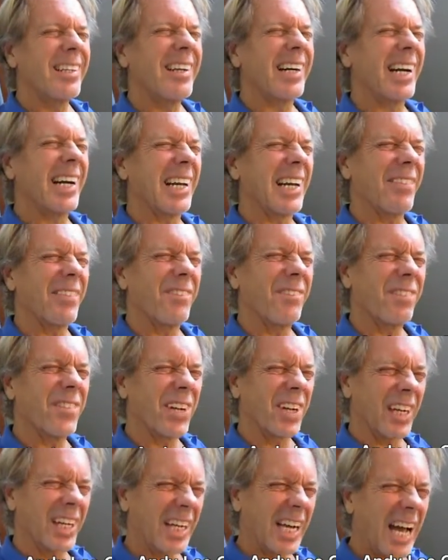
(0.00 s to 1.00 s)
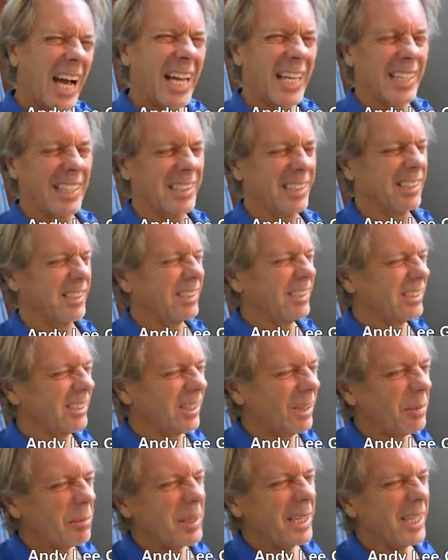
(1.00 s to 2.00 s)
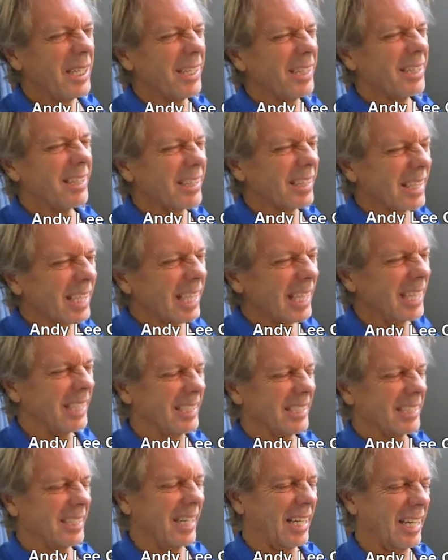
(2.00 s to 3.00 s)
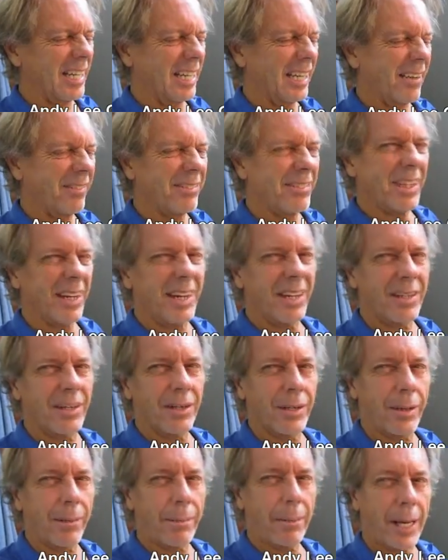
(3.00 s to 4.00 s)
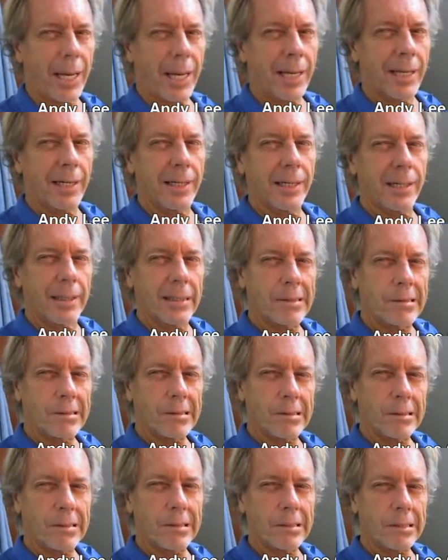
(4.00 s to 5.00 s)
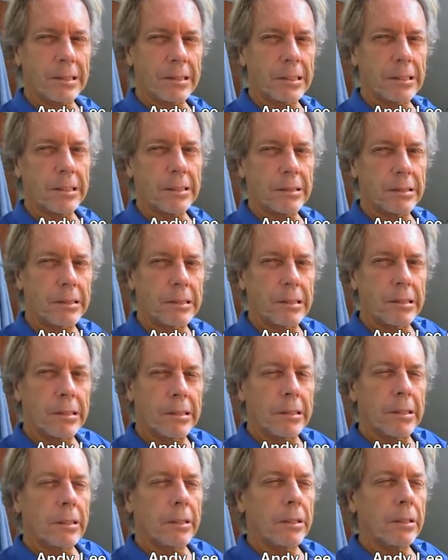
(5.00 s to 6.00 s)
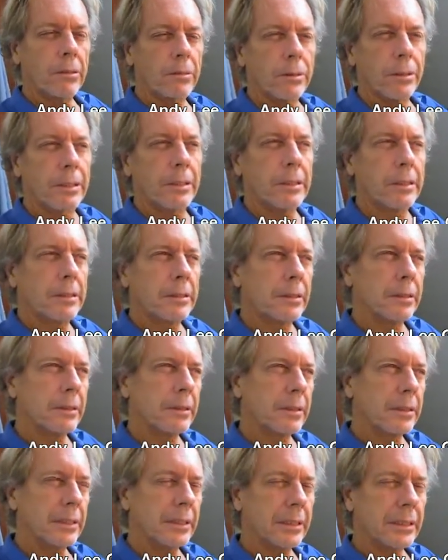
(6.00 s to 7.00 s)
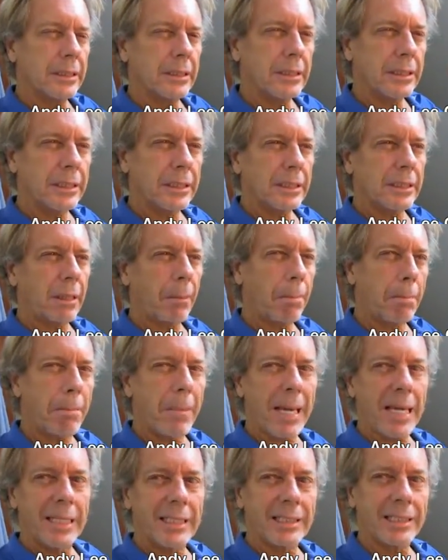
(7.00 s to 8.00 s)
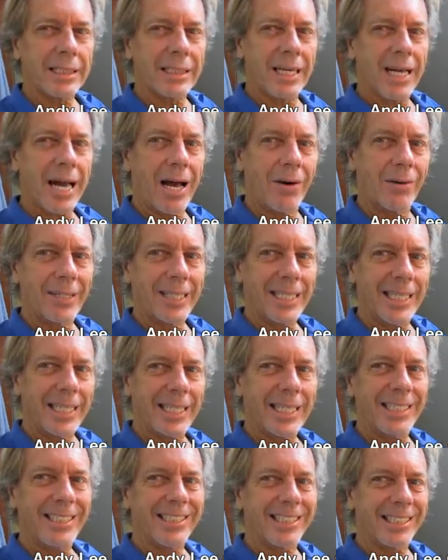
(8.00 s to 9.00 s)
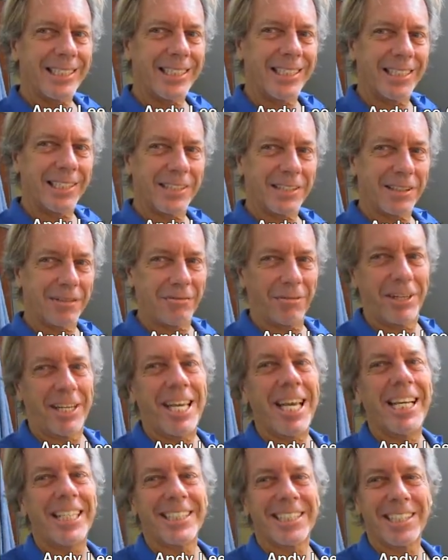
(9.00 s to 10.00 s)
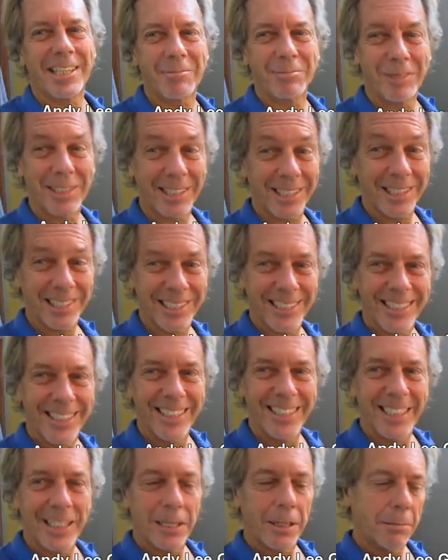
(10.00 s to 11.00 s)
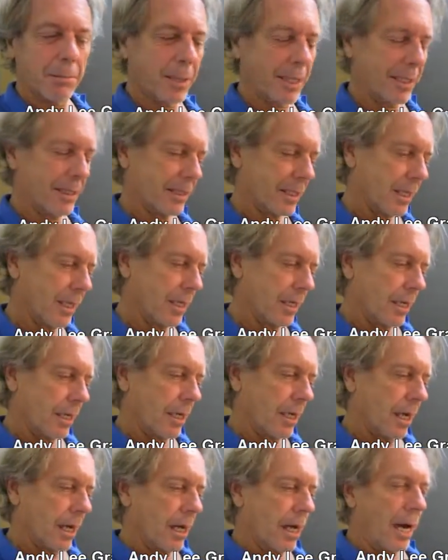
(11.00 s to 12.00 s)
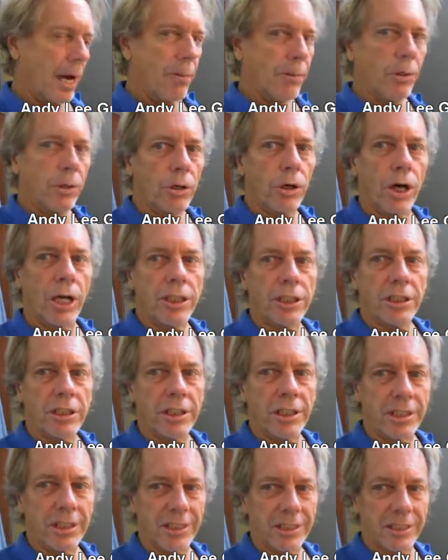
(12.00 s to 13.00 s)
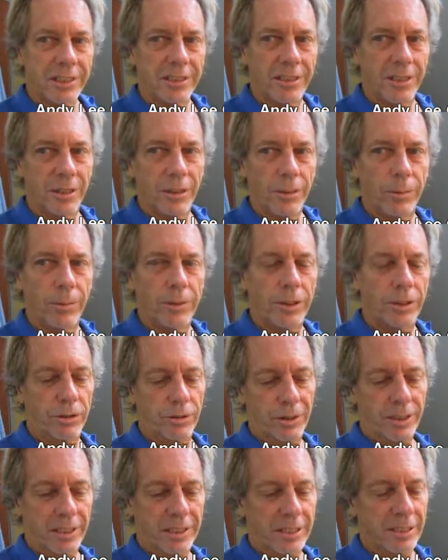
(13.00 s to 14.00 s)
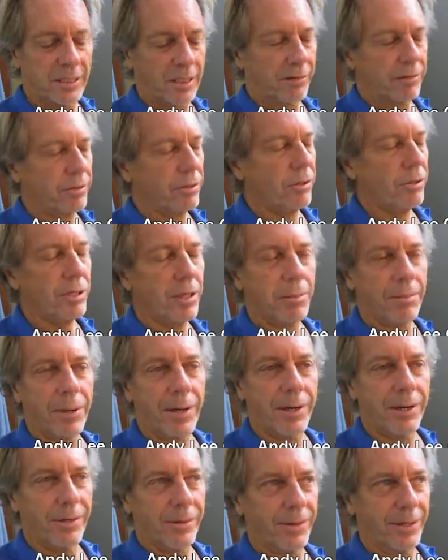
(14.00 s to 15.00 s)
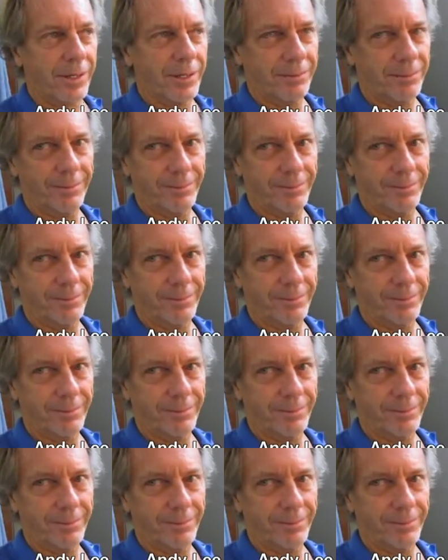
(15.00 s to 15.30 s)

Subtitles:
I have forgotten so many things and left under the bed, under the sheets. Oh, it's just amazing how easy it is to forget something. But I will caution you this. When you're doing this stuff, don't get paranoid.